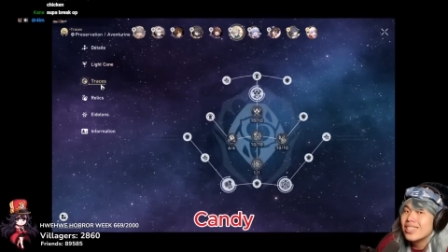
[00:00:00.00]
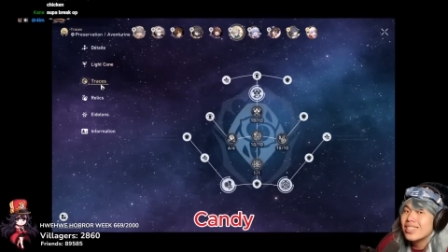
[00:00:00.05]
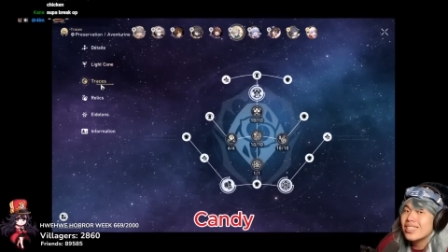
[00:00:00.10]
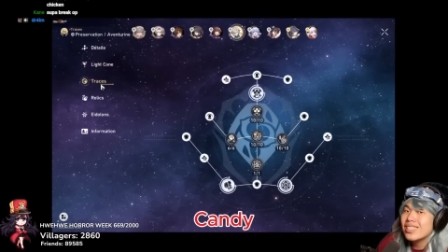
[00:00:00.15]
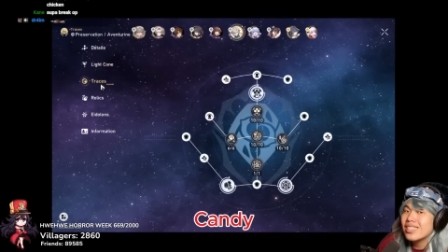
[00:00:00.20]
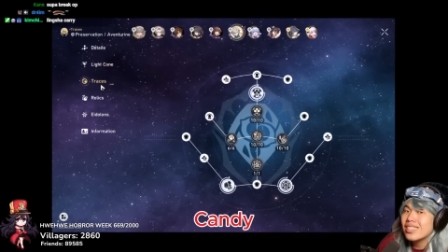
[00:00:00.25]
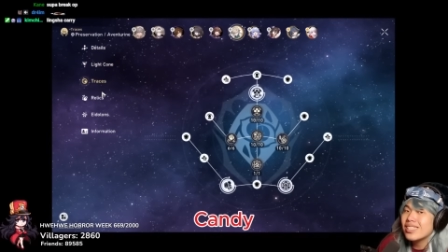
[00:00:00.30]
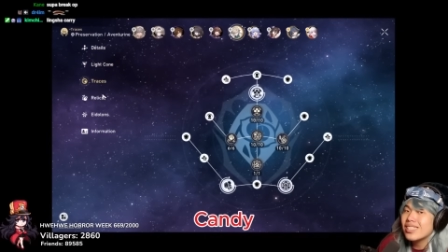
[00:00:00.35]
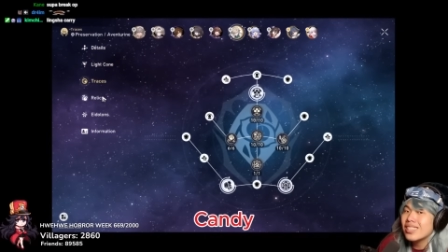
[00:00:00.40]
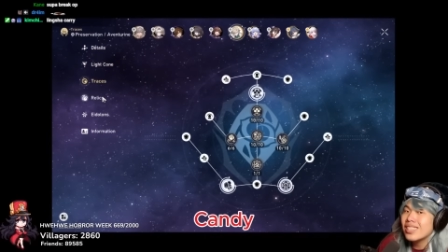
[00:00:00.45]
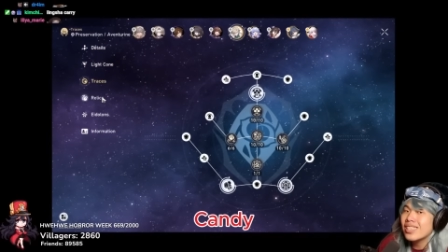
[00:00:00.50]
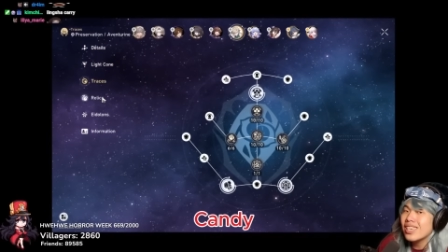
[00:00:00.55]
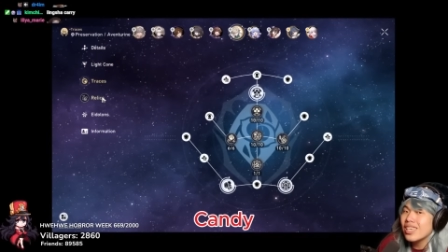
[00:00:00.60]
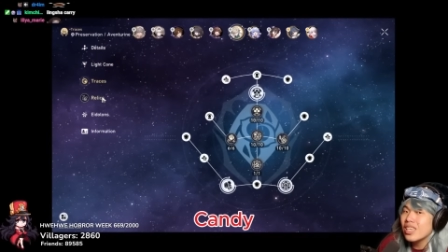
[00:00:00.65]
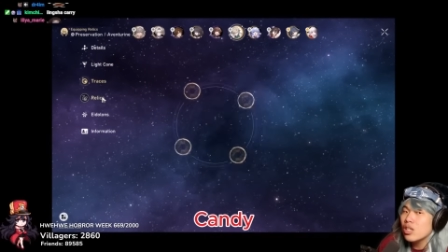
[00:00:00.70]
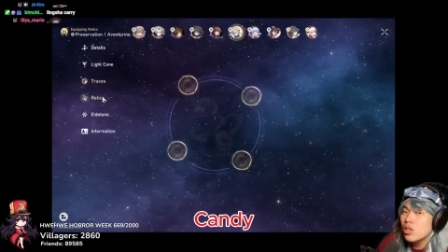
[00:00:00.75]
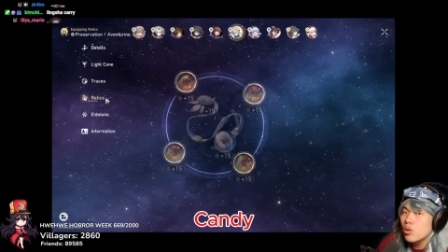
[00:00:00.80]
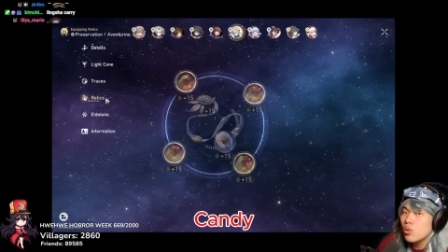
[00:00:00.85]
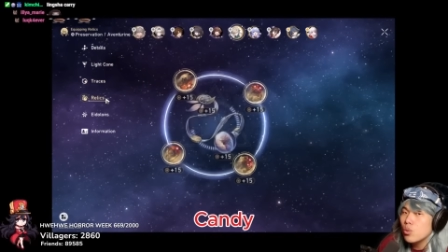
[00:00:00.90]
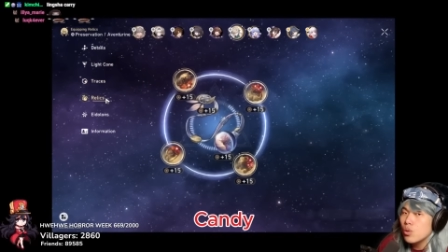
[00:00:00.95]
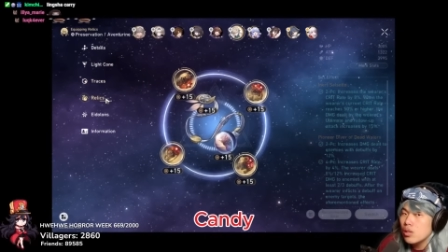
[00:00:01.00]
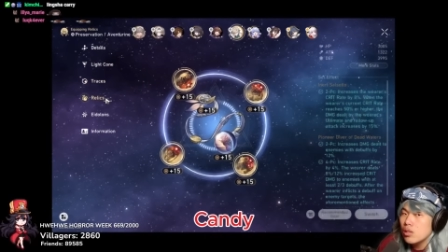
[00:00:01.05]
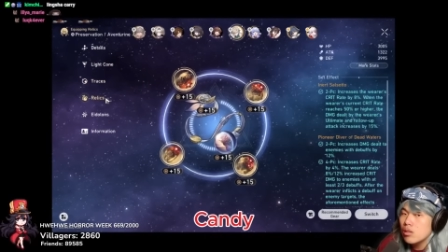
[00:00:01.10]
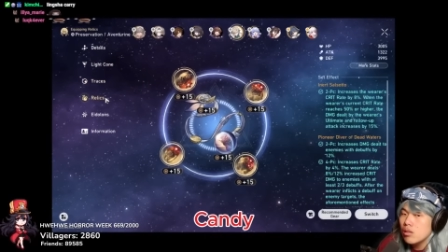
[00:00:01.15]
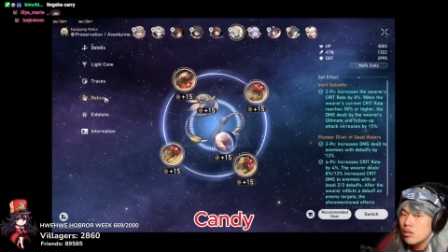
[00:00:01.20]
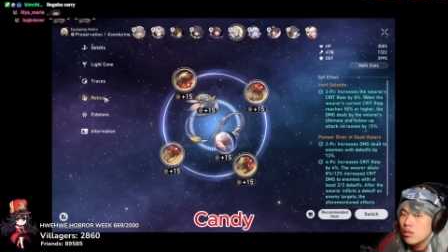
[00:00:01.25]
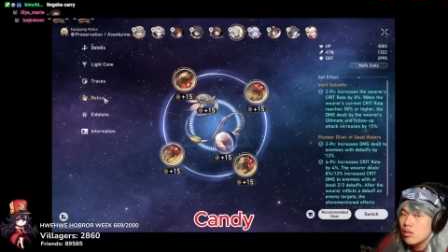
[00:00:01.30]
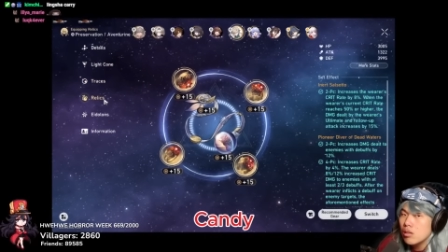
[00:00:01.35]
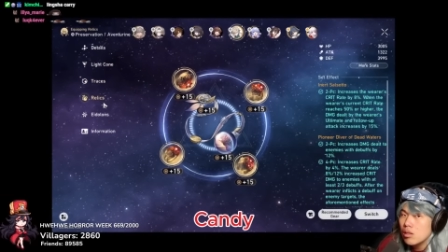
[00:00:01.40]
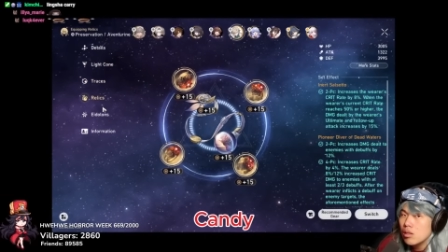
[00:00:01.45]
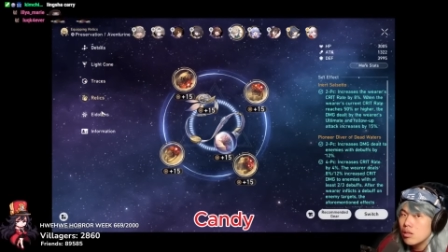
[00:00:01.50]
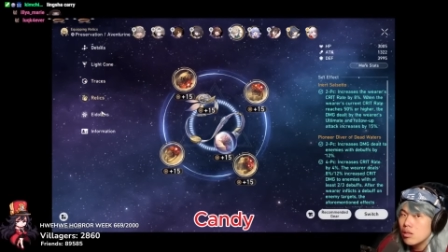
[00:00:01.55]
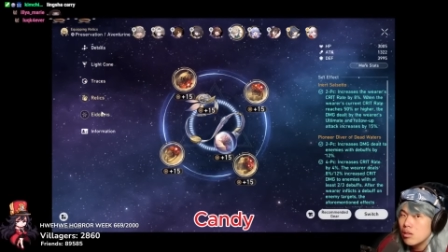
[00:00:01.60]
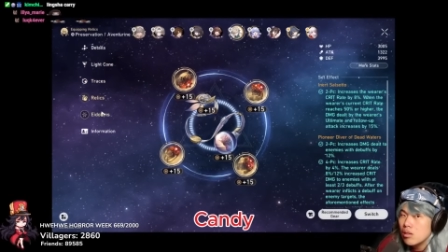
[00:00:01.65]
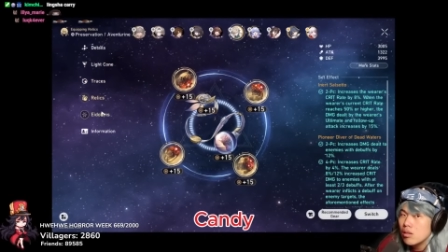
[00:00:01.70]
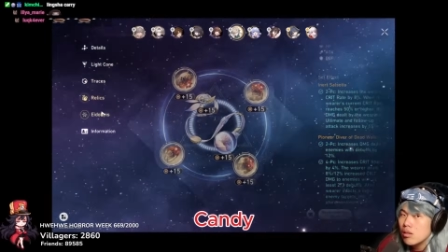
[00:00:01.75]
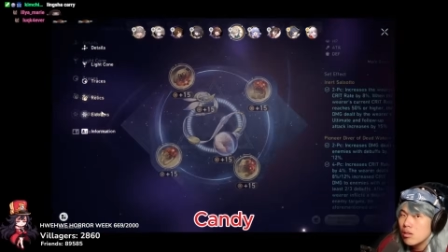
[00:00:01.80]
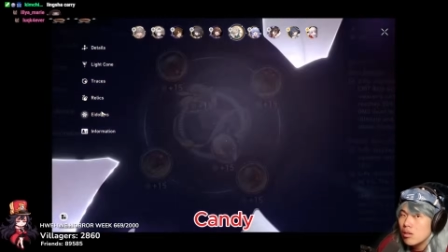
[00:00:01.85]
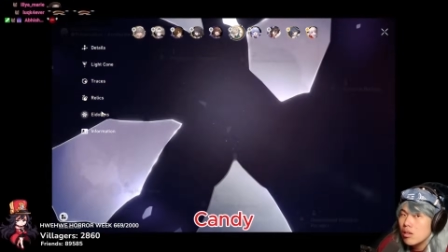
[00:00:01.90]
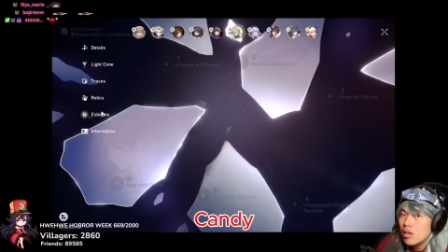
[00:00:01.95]
Tingyun,
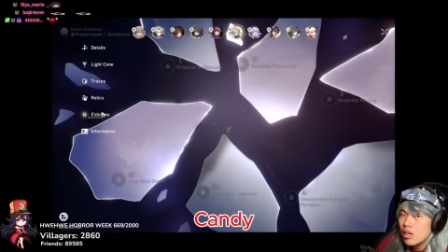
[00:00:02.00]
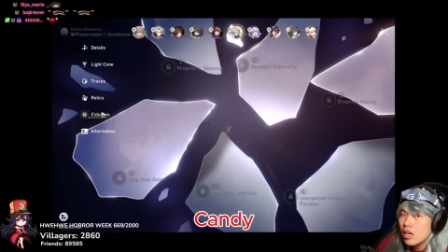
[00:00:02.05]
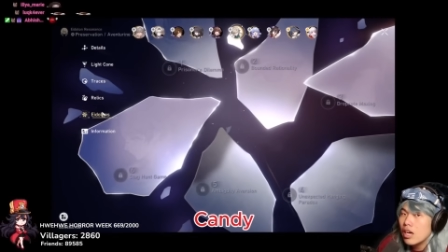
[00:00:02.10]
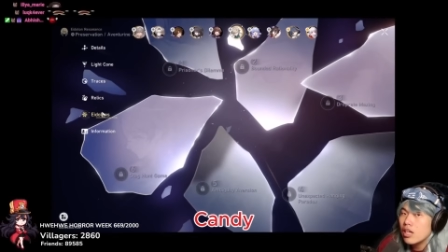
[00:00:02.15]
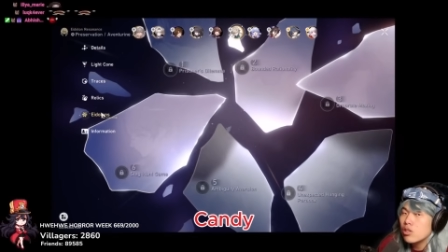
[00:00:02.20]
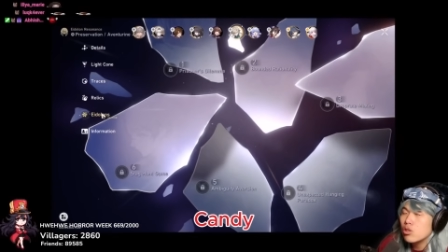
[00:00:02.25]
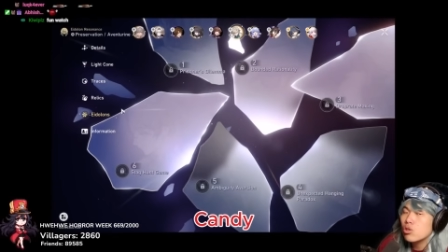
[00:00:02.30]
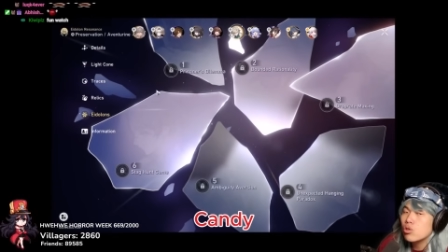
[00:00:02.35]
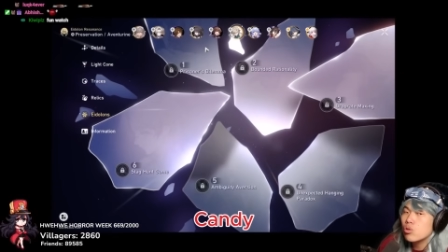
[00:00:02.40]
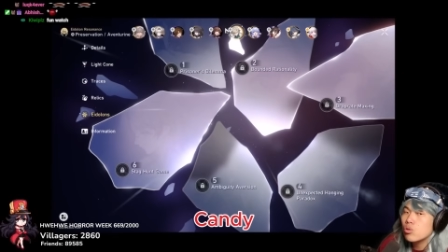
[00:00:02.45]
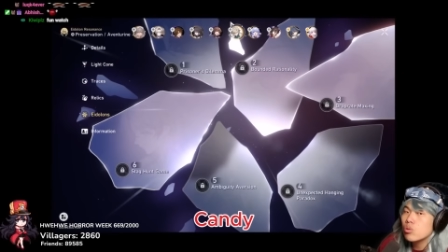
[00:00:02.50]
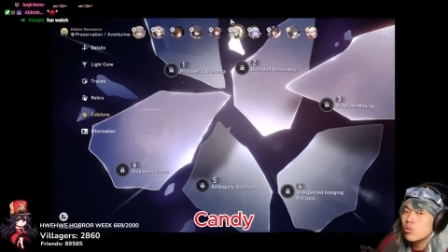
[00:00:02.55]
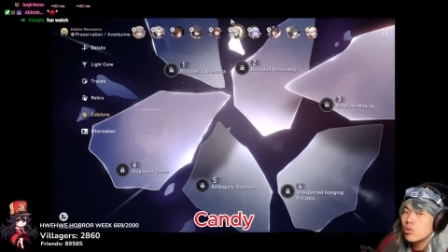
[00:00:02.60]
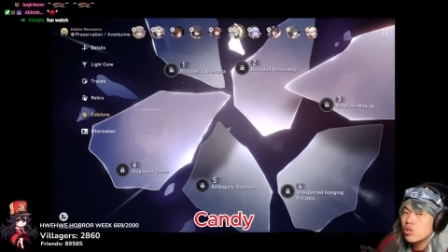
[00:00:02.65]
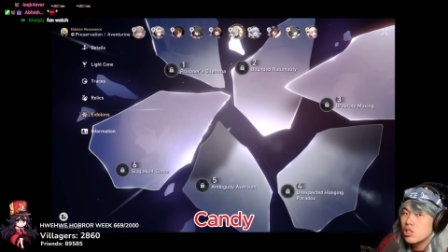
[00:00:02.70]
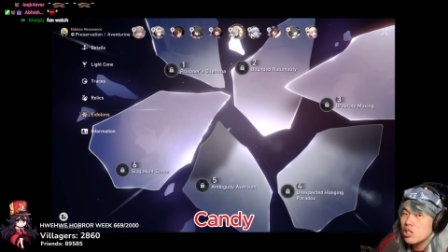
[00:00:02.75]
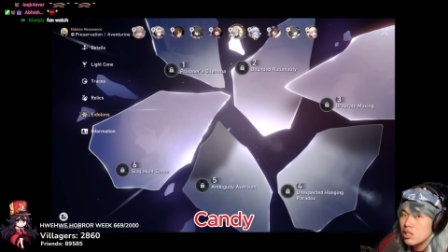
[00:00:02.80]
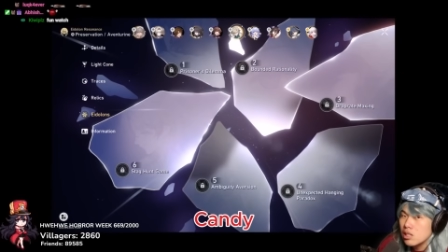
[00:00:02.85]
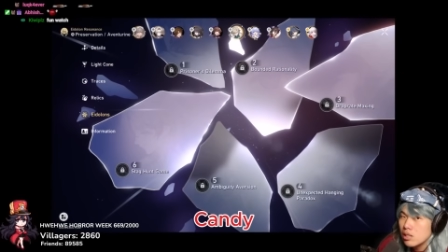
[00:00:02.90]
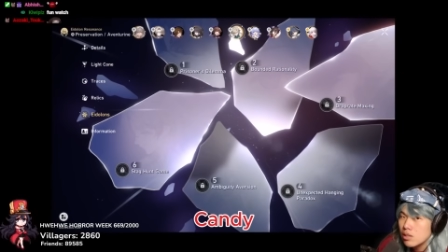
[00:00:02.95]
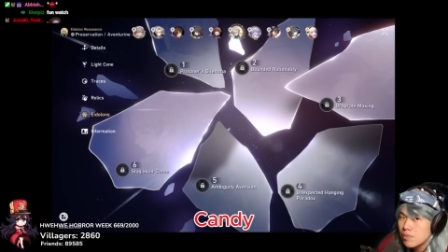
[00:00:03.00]
and Sushang.